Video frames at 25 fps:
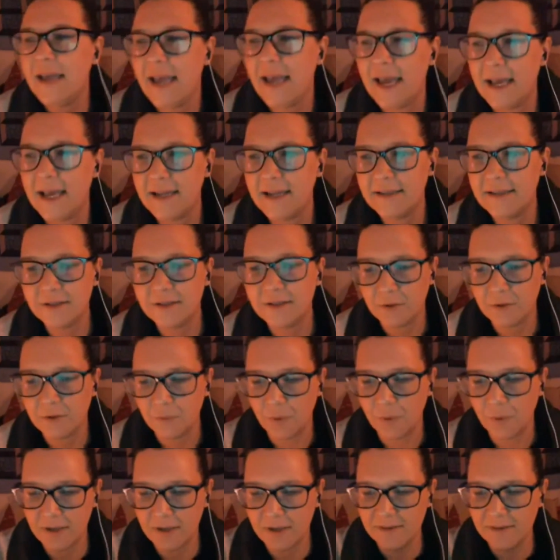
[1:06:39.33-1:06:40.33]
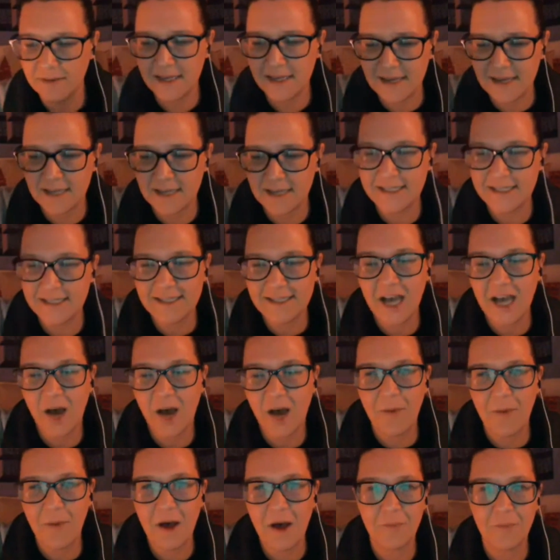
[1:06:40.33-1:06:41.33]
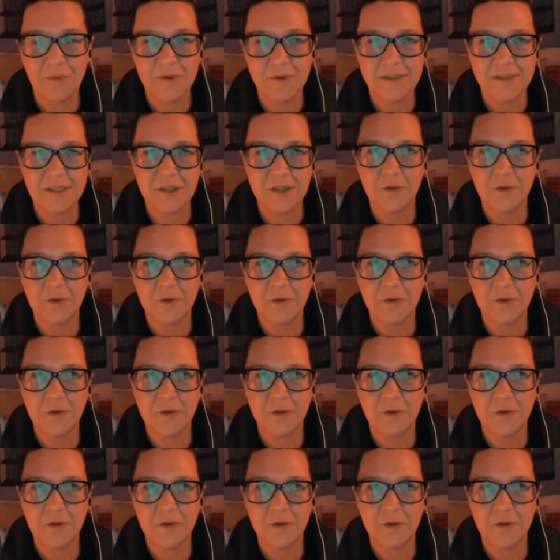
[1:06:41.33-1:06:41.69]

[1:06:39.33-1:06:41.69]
And one thing that did come up was,